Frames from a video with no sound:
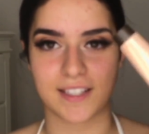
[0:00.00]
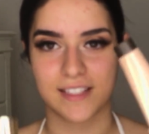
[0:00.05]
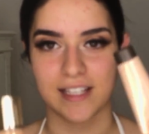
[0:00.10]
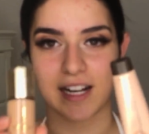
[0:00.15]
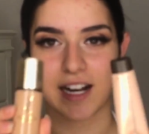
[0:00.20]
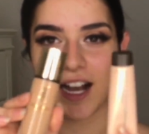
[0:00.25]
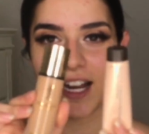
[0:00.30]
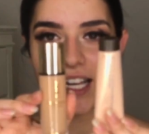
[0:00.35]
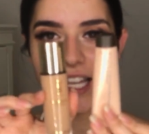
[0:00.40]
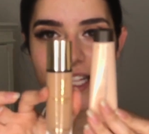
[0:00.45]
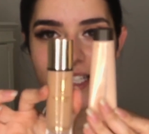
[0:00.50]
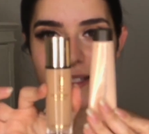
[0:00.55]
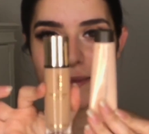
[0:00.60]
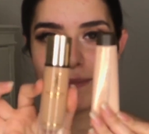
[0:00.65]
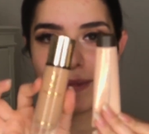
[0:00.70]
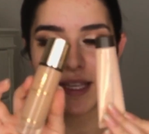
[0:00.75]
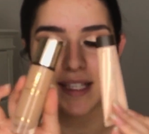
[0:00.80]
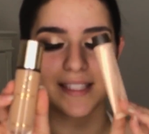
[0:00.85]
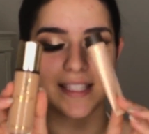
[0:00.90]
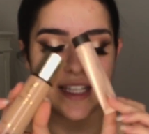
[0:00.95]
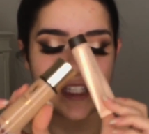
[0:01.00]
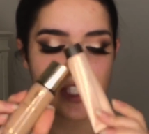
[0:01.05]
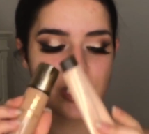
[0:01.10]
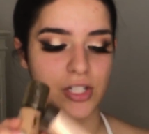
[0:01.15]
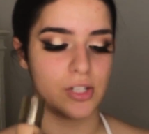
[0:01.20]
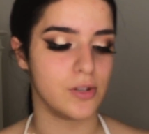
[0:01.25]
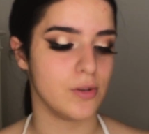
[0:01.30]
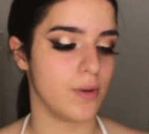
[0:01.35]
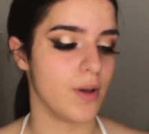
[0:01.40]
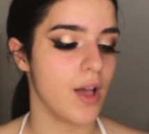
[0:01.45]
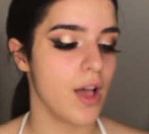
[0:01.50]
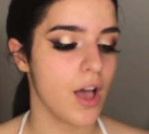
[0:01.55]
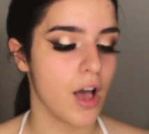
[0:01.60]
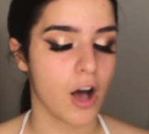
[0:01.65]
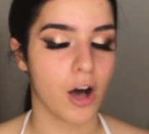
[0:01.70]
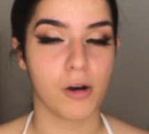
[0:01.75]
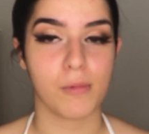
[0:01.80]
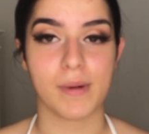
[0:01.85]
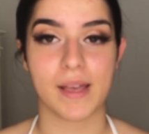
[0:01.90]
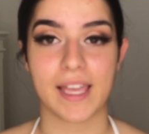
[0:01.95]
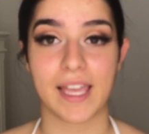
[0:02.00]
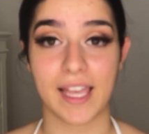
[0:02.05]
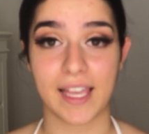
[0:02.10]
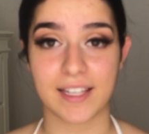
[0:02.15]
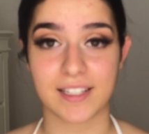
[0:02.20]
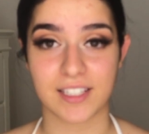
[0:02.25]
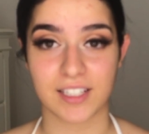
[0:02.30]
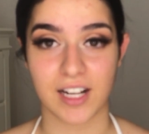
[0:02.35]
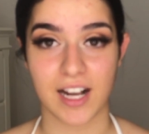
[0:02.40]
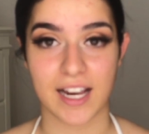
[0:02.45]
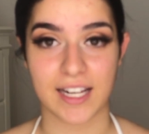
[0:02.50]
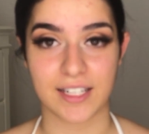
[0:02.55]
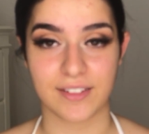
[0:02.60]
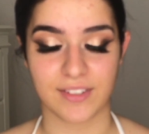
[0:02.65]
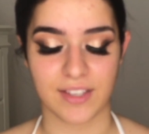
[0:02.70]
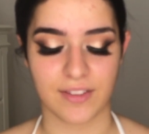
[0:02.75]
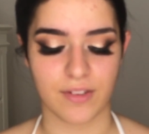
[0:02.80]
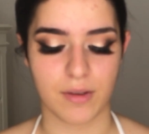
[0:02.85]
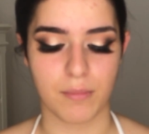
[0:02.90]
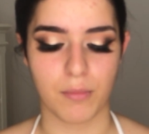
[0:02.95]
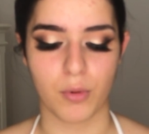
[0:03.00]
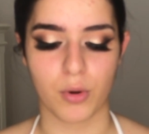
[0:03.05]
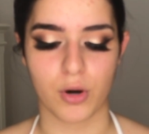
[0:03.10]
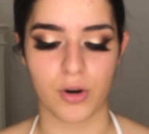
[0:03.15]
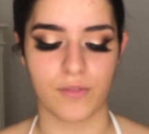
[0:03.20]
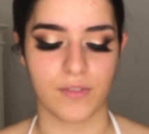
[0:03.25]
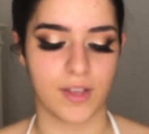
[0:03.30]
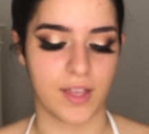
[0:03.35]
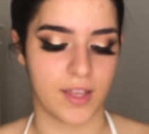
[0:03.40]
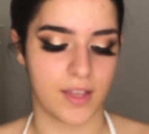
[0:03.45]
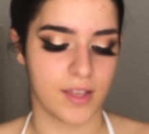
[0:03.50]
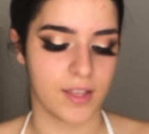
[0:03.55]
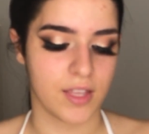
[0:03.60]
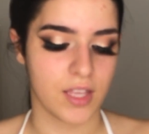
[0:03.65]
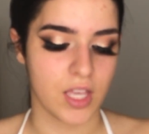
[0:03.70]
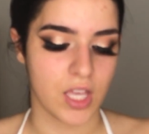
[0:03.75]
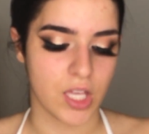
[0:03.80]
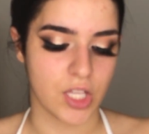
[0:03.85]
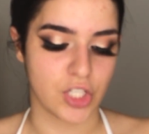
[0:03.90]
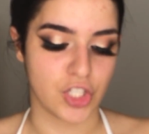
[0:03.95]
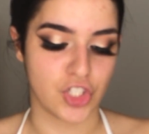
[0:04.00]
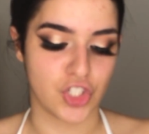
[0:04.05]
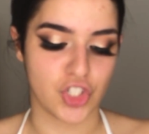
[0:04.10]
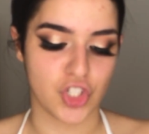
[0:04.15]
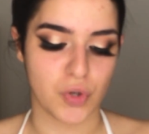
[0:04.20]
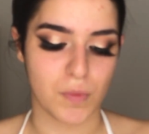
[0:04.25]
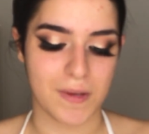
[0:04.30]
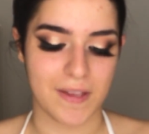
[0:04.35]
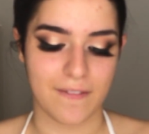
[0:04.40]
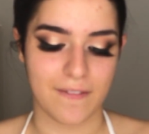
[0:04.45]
So I kind of like to mix these two on my hand to kind of give it more of a dewy